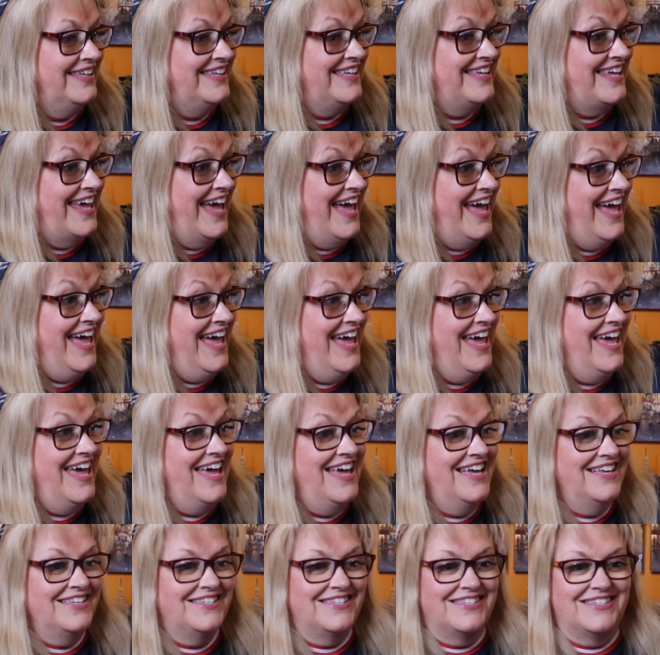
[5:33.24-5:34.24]

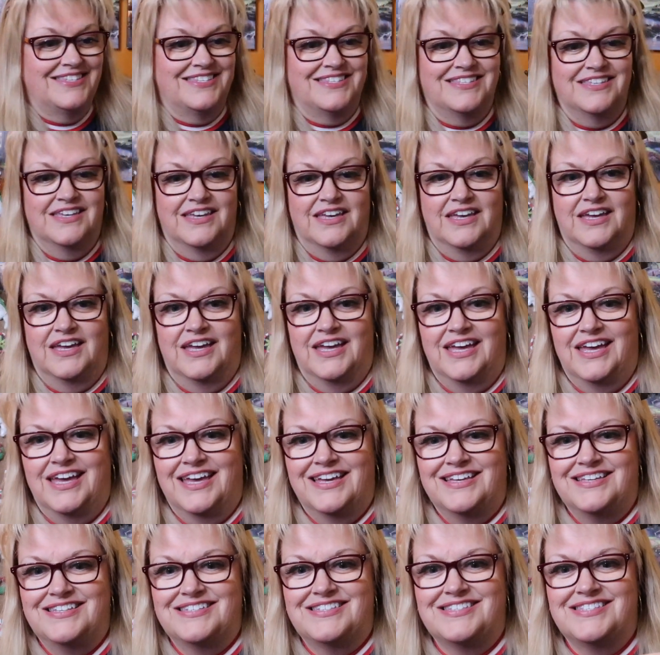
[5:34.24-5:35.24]
Yes!
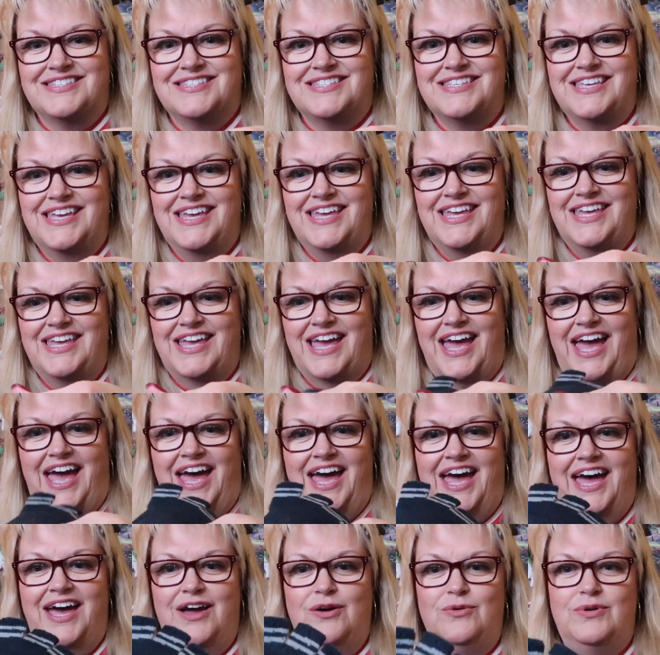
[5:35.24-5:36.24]
You see,
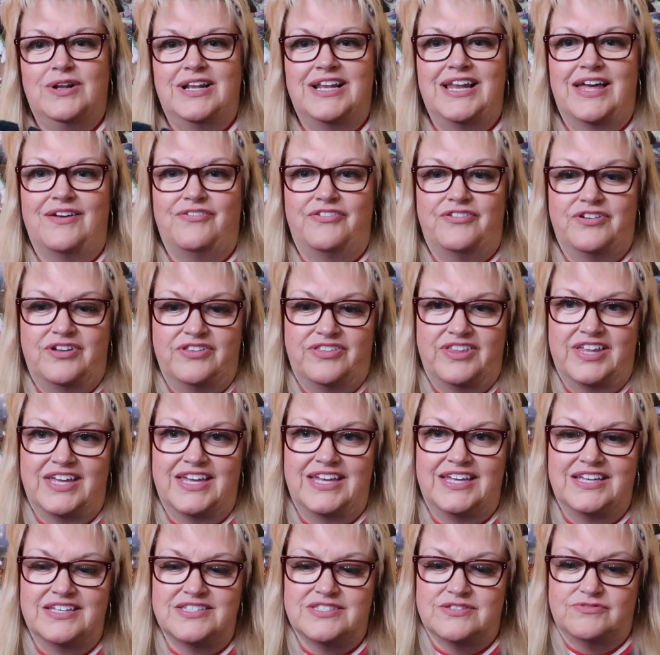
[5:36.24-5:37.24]
how clever are
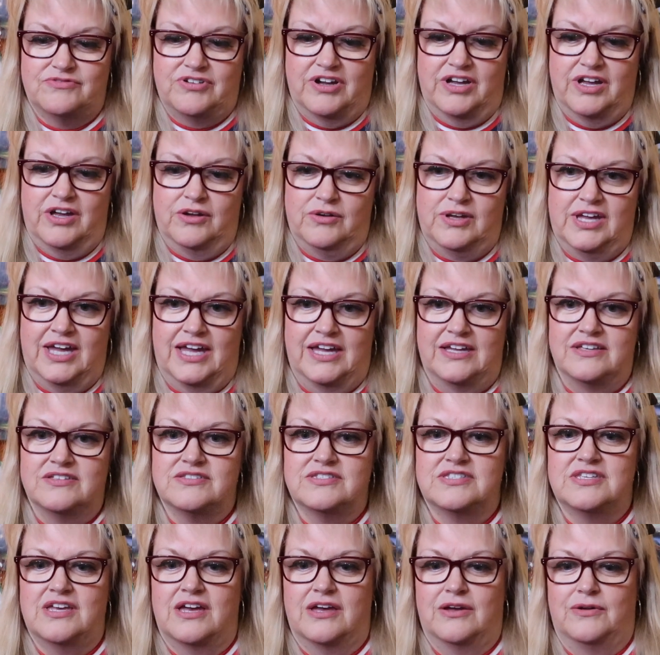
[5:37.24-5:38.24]
these? Right, okay,
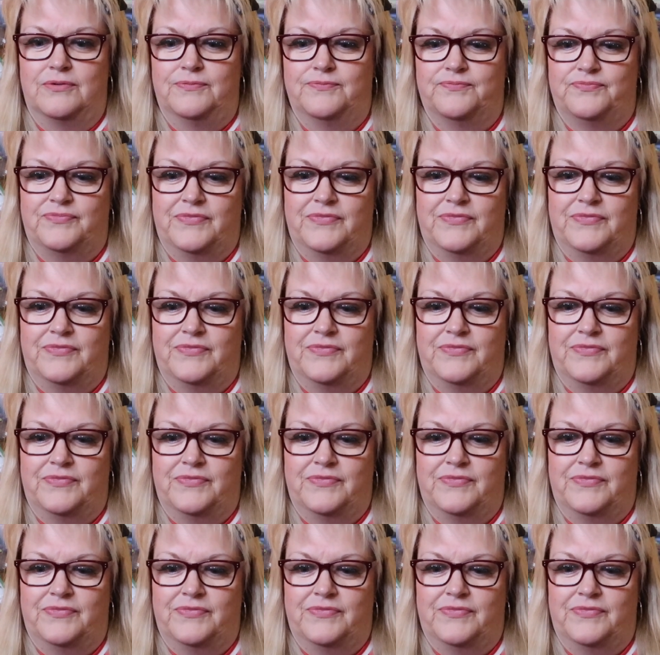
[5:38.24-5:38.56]
so